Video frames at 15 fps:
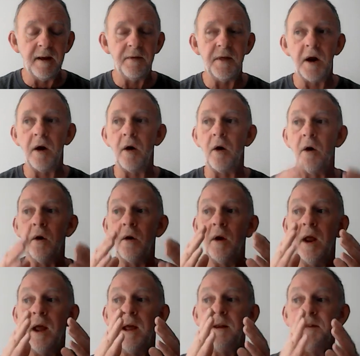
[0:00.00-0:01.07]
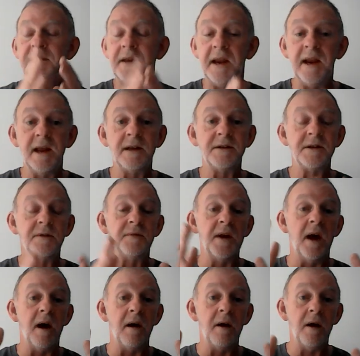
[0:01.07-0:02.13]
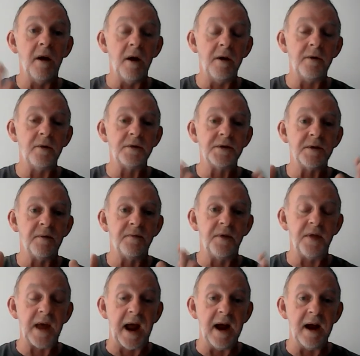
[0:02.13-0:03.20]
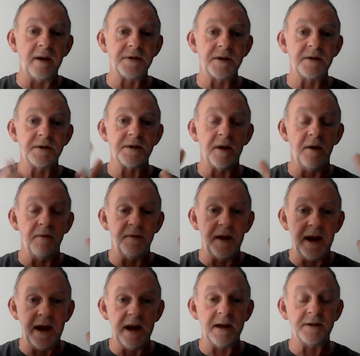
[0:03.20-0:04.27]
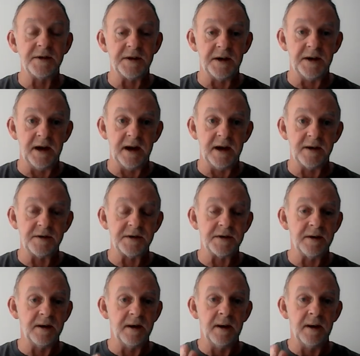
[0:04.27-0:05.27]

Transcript: There are tens, if not hundreds of thousands of incidents